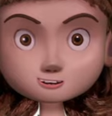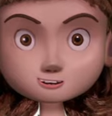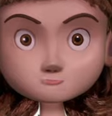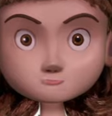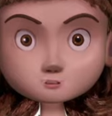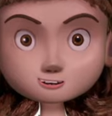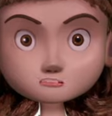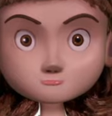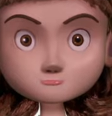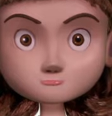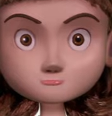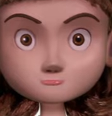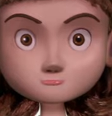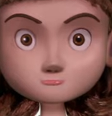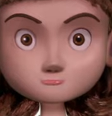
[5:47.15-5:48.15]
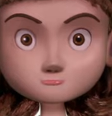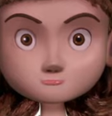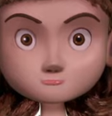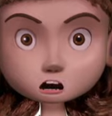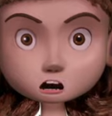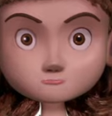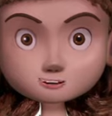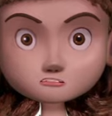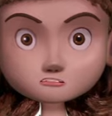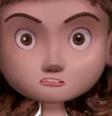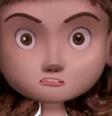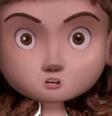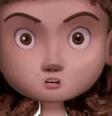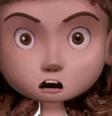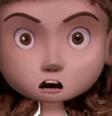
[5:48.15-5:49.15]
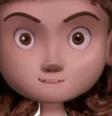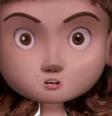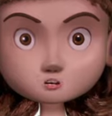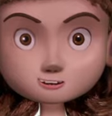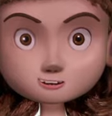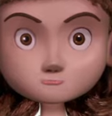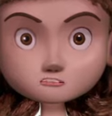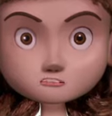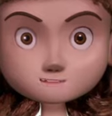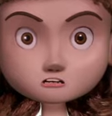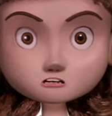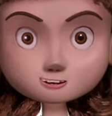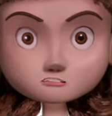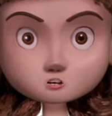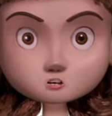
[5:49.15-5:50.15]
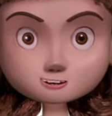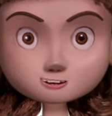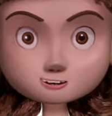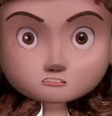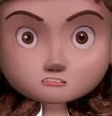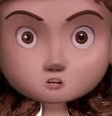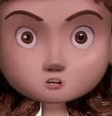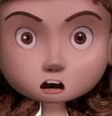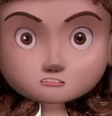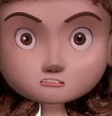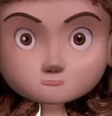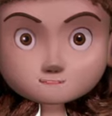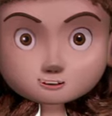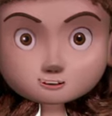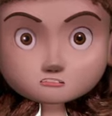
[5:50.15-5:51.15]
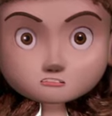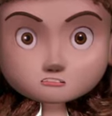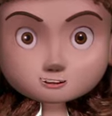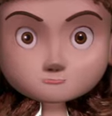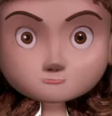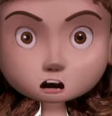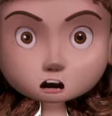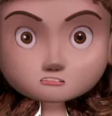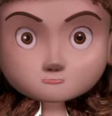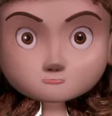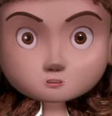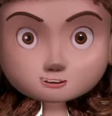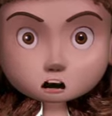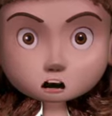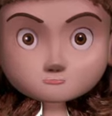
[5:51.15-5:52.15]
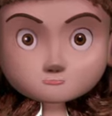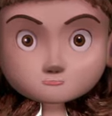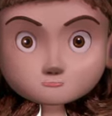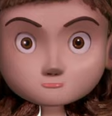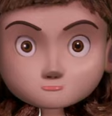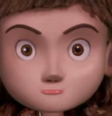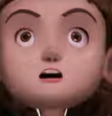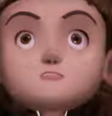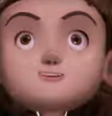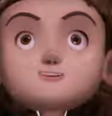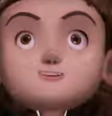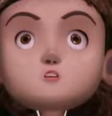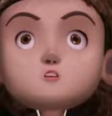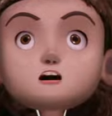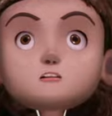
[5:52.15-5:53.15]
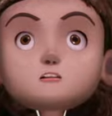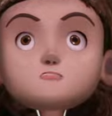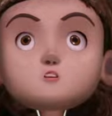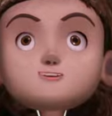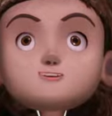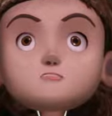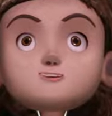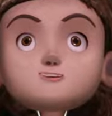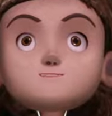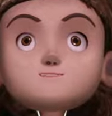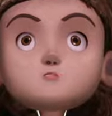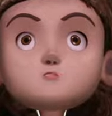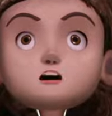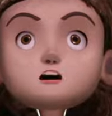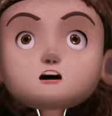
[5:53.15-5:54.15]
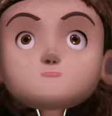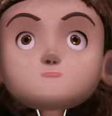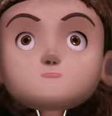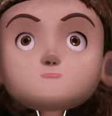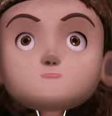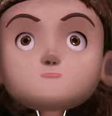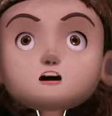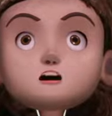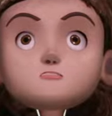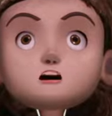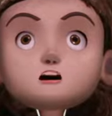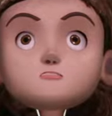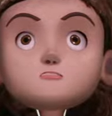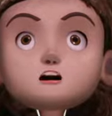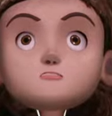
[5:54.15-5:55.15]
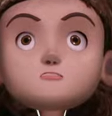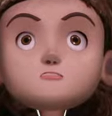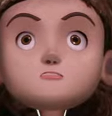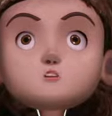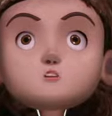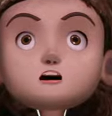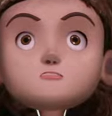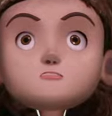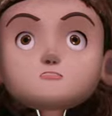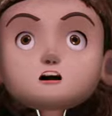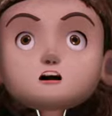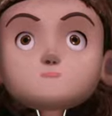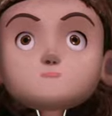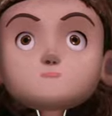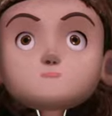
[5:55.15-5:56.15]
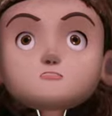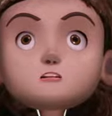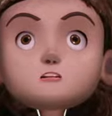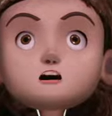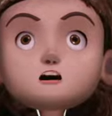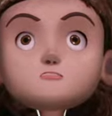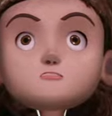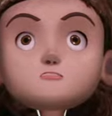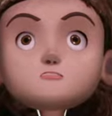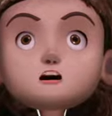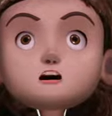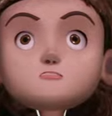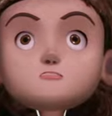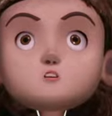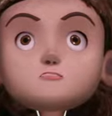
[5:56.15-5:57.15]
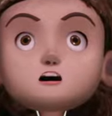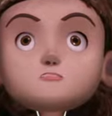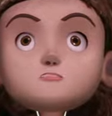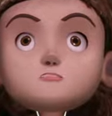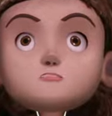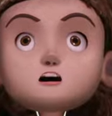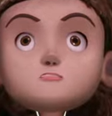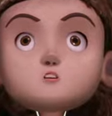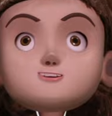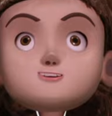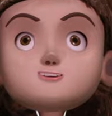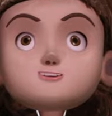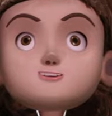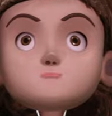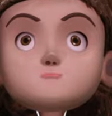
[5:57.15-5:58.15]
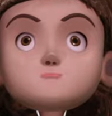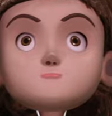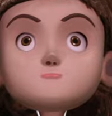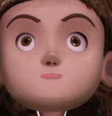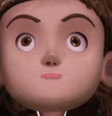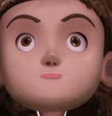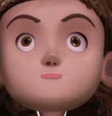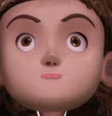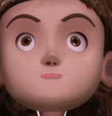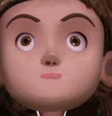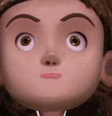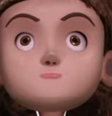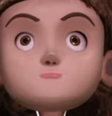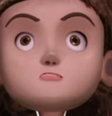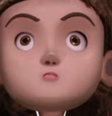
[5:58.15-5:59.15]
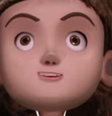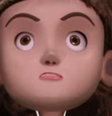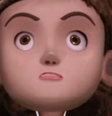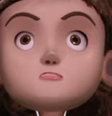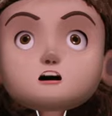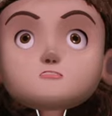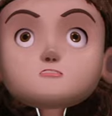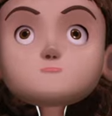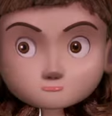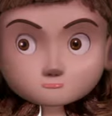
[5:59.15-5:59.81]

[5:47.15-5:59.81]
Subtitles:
your brand. A brand's tone of voice is the voice you read in all the copy produced by the brand, like the emails you receive from them, the content on their website, and the language they use on social media. For instance,